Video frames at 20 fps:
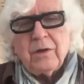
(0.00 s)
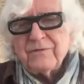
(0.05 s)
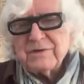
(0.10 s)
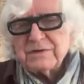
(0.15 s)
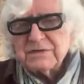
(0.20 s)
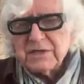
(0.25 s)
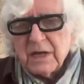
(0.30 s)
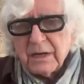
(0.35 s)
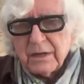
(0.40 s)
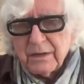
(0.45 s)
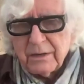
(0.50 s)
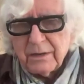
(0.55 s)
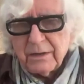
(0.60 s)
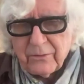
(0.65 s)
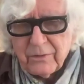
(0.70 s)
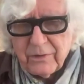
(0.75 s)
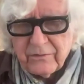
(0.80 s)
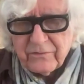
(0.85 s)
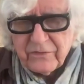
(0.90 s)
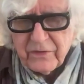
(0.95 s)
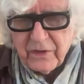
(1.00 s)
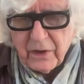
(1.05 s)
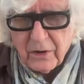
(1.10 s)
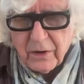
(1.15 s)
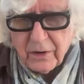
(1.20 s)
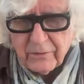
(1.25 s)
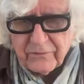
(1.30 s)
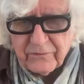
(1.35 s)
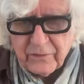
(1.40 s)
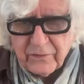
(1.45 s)
of a sudden there is the
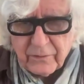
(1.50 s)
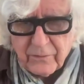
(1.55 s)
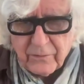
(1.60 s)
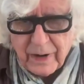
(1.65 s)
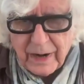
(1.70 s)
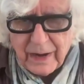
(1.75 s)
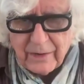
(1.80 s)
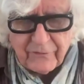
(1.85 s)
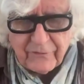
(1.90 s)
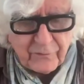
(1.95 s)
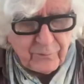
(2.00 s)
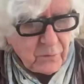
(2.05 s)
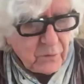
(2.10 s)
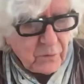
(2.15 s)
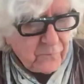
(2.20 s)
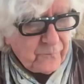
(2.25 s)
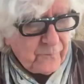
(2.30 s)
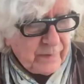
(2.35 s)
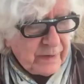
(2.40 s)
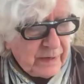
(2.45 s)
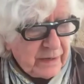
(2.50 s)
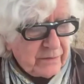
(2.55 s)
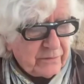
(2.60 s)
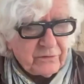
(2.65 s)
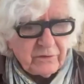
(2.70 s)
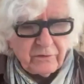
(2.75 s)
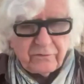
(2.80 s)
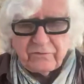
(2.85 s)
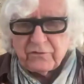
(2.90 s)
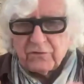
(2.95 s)
arts and crafts
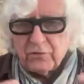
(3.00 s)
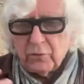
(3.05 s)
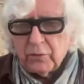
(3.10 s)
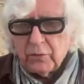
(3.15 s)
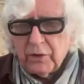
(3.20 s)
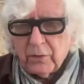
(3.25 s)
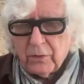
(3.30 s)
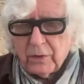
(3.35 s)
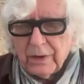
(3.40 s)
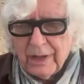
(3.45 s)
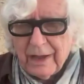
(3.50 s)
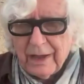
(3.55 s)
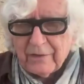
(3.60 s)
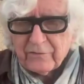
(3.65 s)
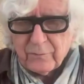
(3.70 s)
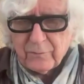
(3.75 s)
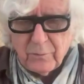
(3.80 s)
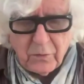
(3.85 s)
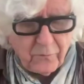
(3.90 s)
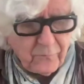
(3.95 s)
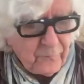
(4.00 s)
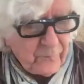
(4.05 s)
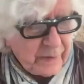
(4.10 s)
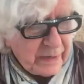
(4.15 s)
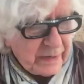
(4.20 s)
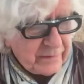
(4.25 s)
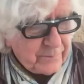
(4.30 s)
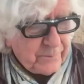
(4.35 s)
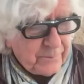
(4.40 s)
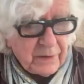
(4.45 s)
movement, the studio glass
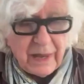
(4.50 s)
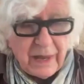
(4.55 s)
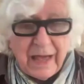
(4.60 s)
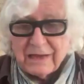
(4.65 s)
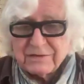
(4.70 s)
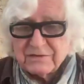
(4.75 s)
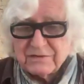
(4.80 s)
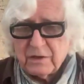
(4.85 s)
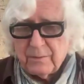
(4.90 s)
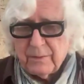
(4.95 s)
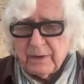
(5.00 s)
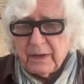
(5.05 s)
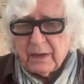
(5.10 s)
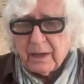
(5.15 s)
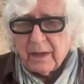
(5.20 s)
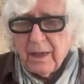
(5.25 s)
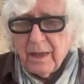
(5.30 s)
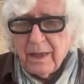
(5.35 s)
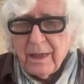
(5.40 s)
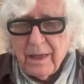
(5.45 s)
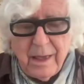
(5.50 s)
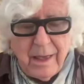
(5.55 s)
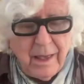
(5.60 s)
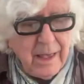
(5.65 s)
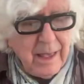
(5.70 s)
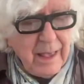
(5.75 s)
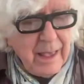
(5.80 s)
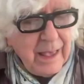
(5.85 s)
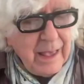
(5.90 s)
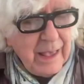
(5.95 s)
movement blossoming.
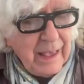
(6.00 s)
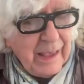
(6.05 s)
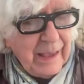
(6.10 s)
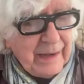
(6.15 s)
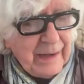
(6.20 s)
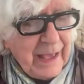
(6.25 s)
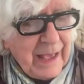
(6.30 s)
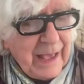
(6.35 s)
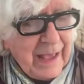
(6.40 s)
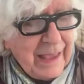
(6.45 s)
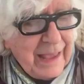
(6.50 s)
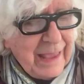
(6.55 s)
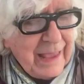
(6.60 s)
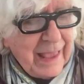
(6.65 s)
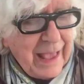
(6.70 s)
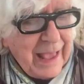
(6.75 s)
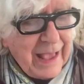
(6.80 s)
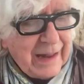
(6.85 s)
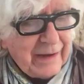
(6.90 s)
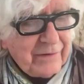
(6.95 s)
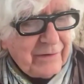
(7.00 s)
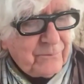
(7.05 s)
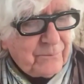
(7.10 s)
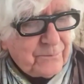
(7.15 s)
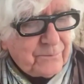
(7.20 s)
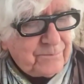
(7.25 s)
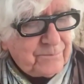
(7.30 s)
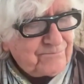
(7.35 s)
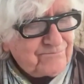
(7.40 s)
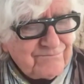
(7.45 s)
And I had
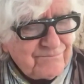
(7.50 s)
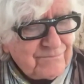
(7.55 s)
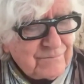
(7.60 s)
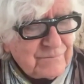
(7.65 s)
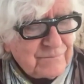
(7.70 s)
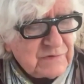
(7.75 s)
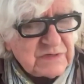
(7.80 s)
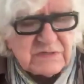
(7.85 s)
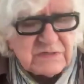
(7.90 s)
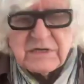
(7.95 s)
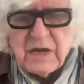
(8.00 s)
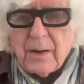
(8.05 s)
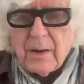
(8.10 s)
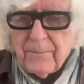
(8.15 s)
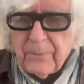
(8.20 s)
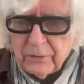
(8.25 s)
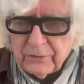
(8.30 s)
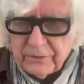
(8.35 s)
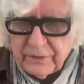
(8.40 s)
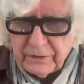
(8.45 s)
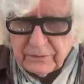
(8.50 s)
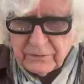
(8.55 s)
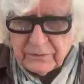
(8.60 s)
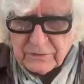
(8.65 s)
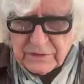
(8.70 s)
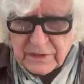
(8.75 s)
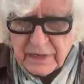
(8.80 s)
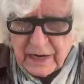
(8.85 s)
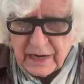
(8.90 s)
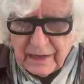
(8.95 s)
stumbled
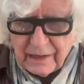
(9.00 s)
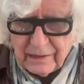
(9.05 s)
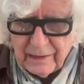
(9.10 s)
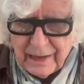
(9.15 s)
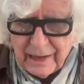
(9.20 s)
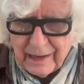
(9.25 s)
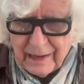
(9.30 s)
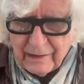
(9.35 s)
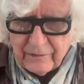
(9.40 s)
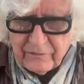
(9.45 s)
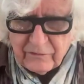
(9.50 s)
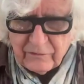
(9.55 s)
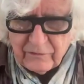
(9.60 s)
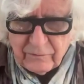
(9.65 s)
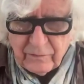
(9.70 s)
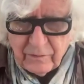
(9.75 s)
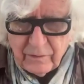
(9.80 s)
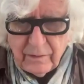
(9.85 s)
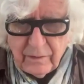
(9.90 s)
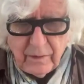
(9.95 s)
into stained glass